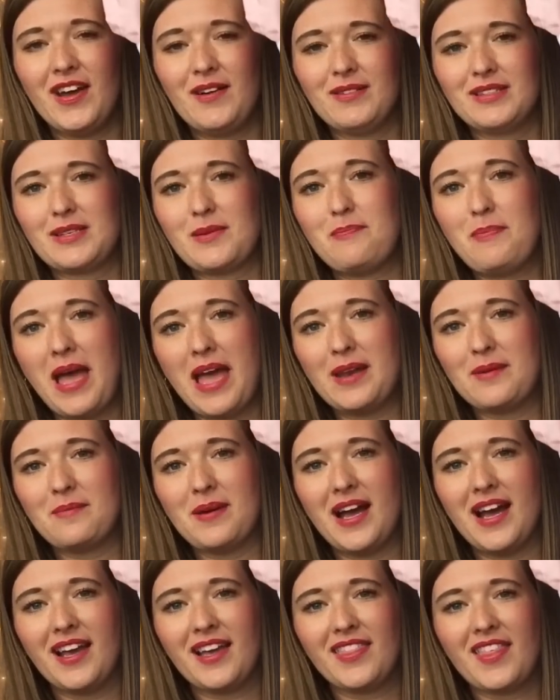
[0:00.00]
that was a pen
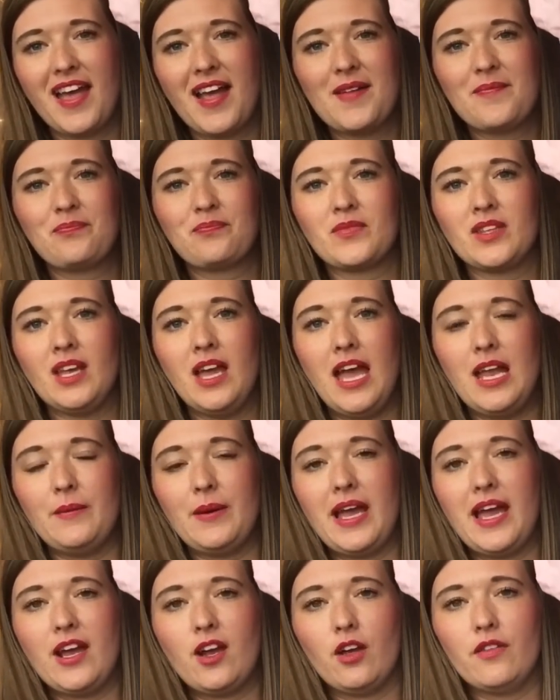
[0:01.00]
mark there.
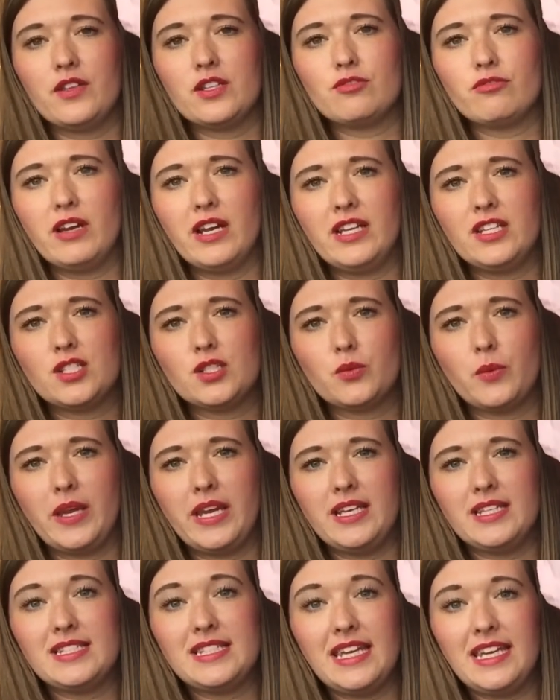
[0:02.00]
Anyway, I got this really
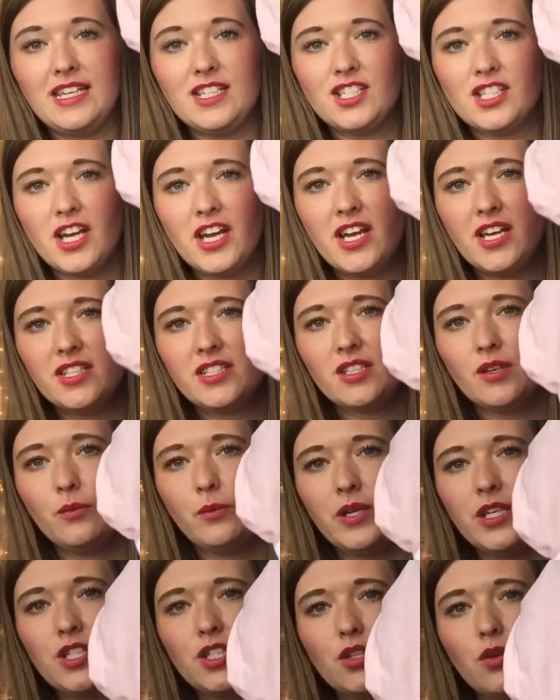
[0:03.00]
sweet t-shirt,
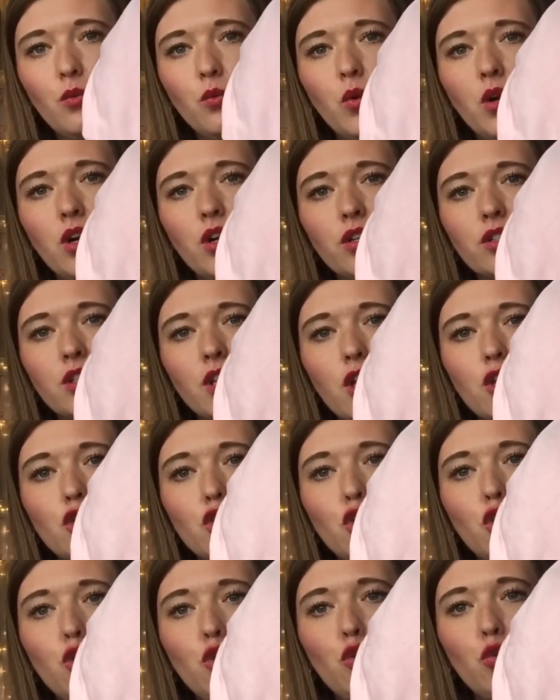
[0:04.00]
which was
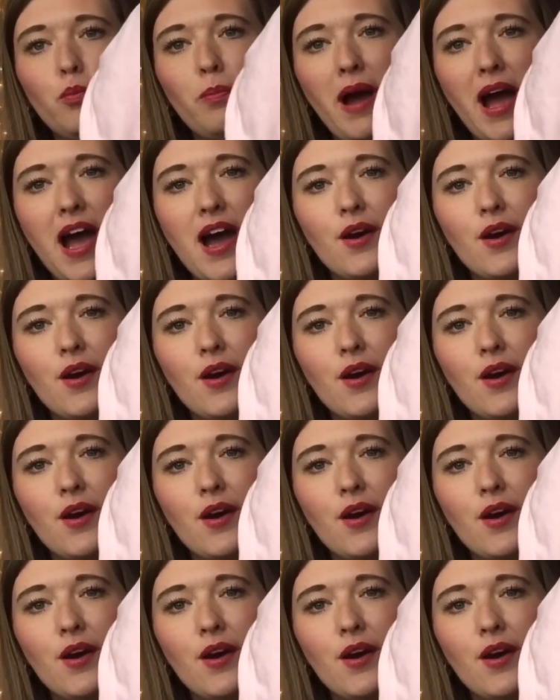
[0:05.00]
£2.